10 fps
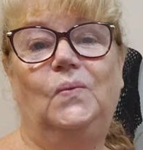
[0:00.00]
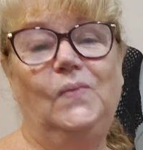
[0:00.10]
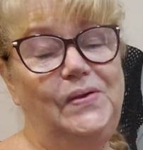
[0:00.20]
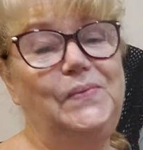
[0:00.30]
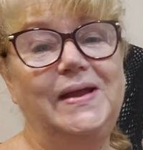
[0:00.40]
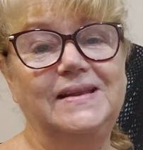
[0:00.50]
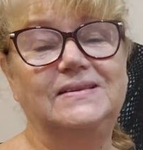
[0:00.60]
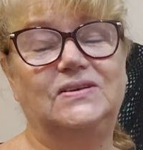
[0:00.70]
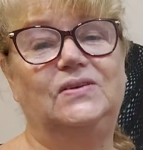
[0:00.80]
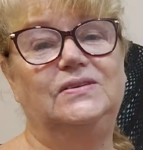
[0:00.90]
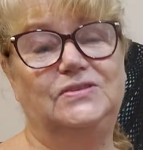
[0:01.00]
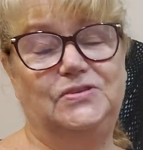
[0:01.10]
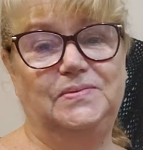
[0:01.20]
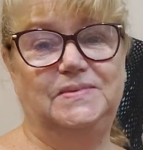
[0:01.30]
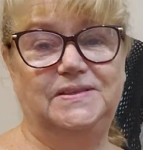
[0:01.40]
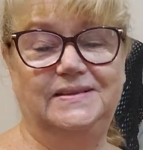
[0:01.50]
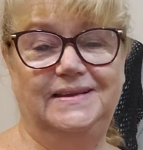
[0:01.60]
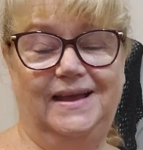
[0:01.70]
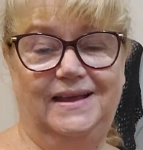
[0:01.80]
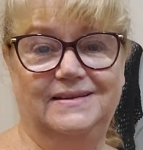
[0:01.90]
We went on a trip to
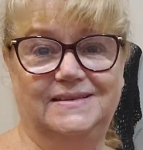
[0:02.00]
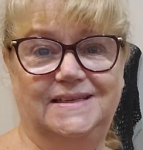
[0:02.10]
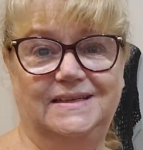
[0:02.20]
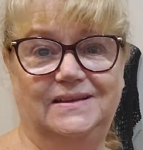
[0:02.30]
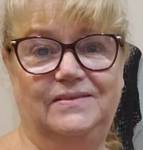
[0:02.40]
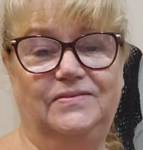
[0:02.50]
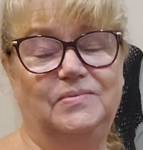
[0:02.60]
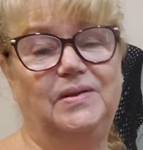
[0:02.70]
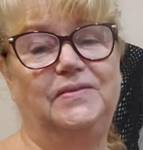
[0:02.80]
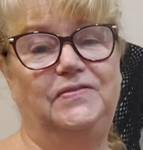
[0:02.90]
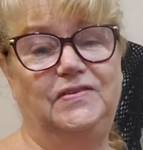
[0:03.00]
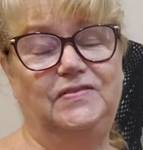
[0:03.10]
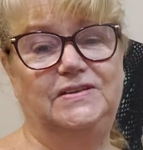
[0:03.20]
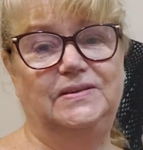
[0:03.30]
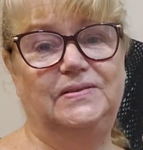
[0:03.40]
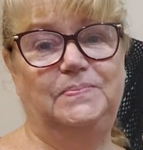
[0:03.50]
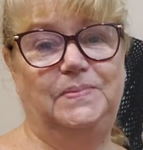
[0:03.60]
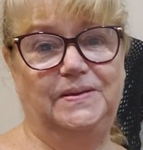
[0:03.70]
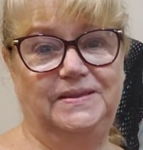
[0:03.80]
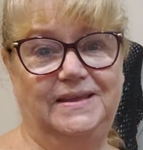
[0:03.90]
the Arctic for my 50th
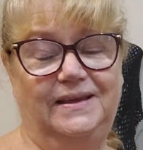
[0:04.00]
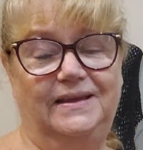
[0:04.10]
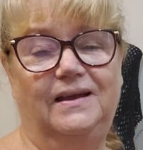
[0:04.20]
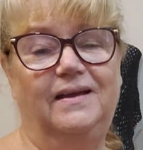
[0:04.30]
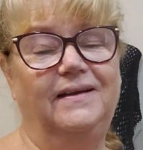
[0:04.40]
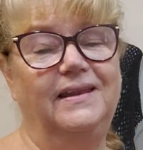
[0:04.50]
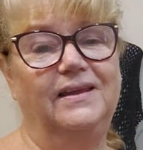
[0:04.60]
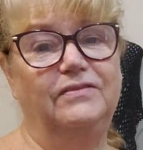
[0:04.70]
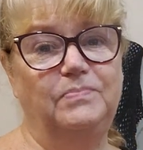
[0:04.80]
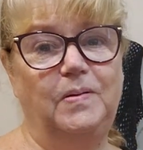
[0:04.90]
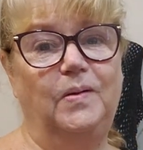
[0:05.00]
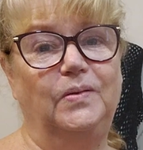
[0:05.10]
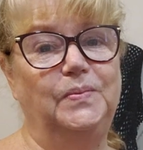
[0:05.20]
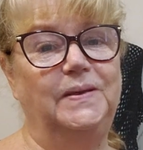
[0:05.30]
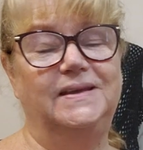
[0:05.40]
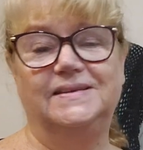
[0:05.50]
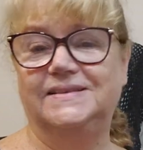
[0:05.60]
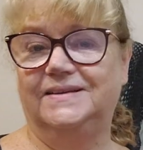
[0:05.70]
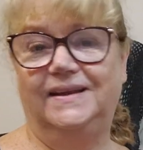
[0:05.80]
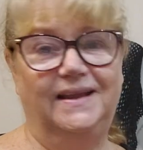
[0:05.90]
birthday. I love polar
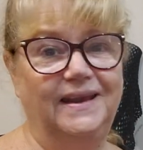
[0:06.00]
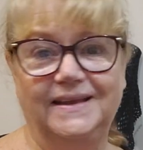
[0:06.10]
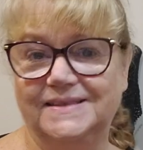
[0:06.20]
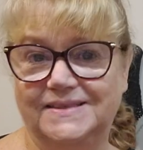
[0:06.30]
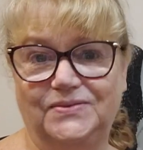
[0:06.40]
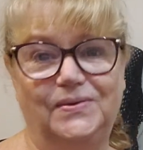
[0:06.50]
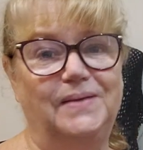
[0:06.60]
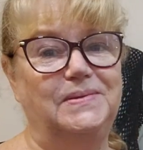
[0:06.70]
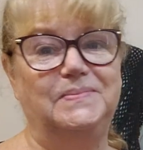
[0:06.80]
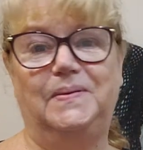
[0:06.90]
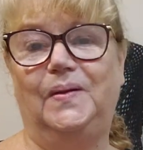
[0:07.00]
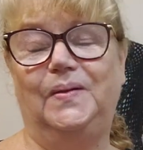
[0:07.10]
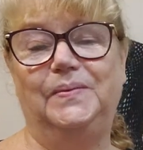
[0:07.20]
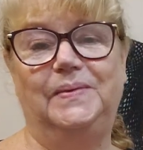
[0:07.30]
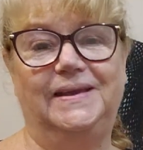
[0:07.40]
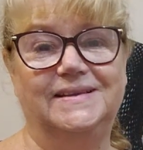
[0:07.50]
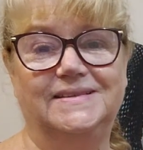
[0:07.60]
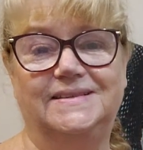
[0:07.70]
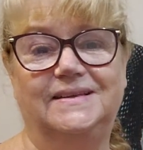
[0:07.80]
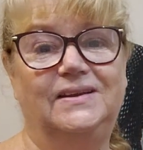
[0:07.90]
bears. I collect ceramic polar
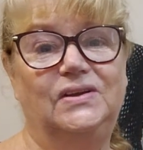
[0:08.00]
bears.